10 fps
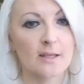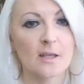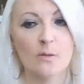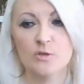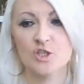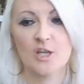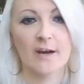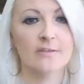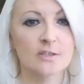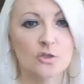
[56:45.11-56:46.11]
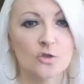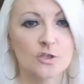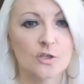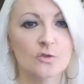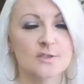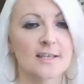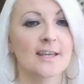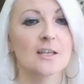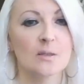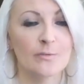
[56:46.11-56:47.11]
He was sharing the good news, the
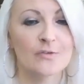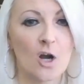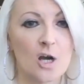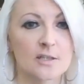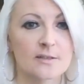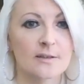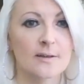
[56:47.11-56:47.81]
kingdom of God.